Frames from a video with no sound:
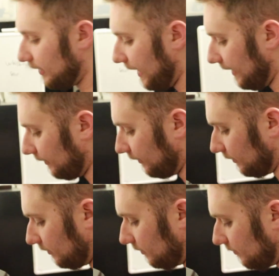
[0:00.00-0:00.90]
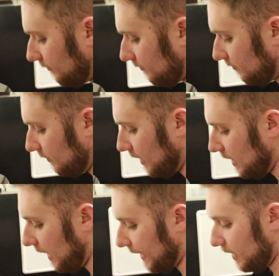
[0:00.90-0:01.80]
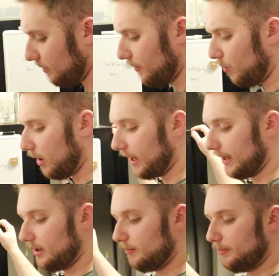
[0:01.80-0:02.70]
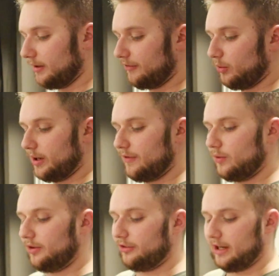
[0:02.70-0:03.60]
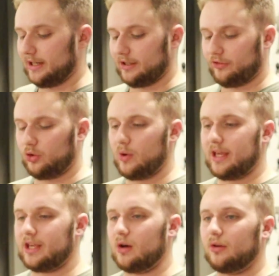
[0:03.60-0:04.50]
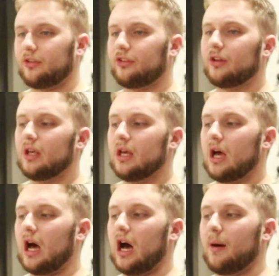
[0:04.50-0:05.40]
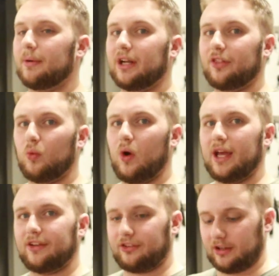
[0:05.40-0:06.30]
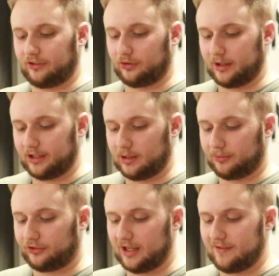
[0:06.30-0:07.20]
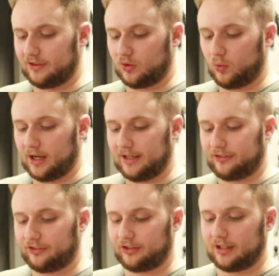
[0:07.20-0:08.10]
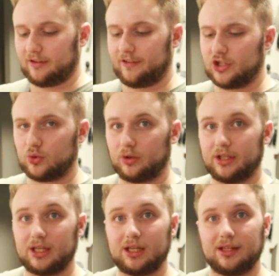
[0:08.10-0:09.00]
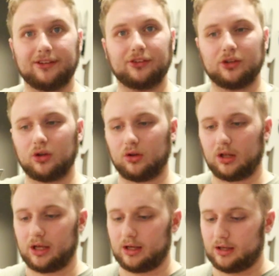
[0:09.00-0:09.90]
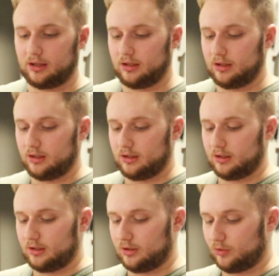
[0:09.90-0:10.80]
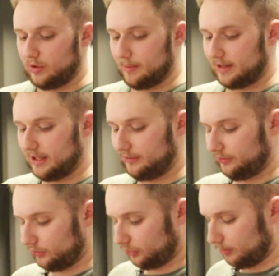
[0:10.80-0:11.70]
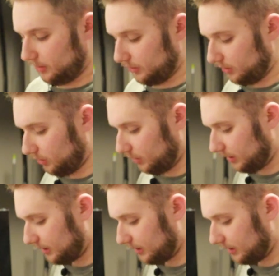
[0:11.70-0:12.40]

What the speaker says: and I can't remember why, but for whatever reason I needed 2 egg yolks, but not the whites, and so I ended up saving the whites individually in these little ramekins, or small little